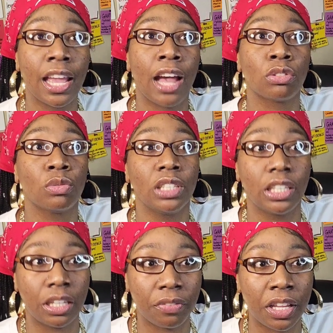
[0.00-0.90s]
how to
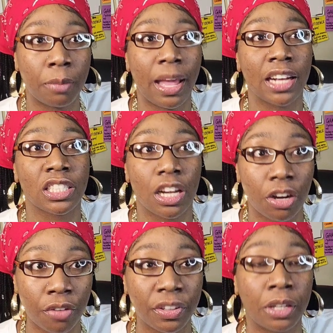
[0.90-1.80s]
love him, how to
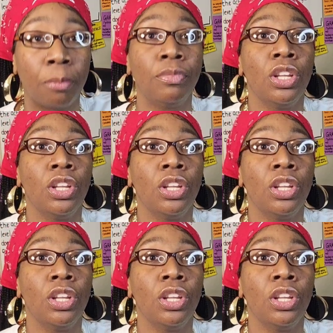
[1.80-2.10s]
serve him,